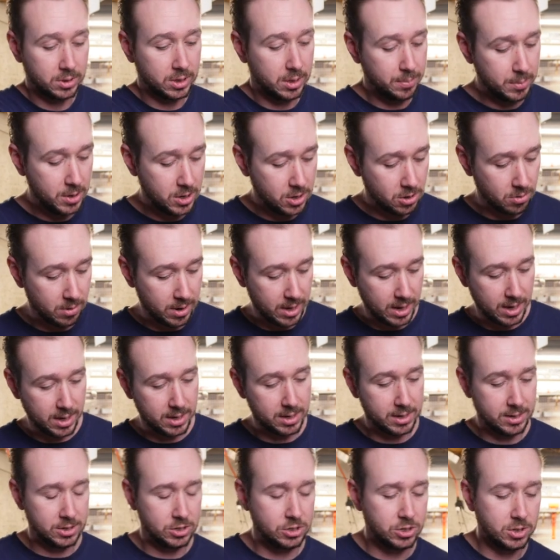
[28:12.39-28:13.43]
Let me go
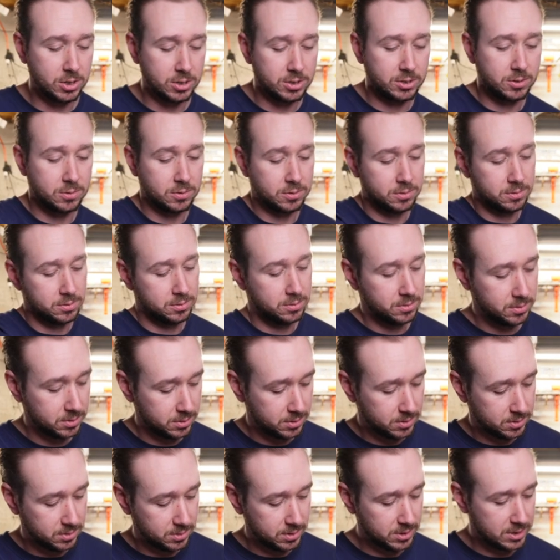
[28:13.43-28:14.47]
ahead and just
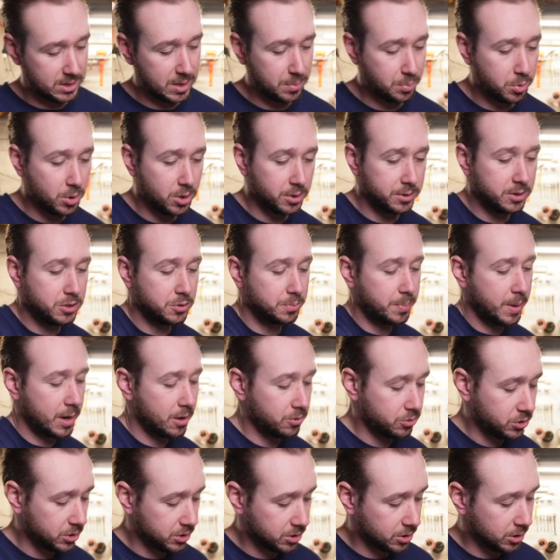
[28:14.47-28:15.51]
zip all these
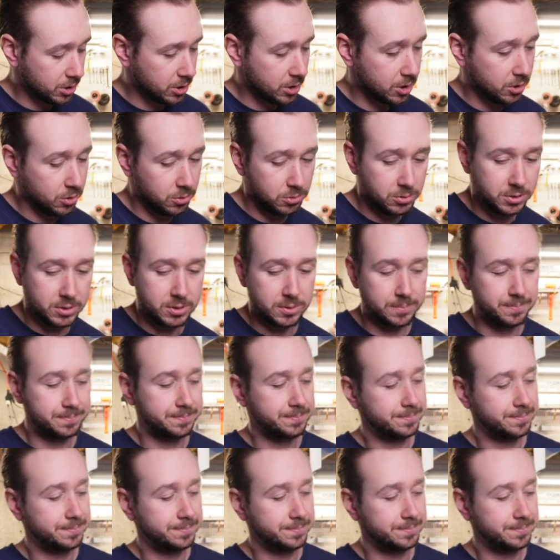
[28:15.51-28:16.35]
pouches closed,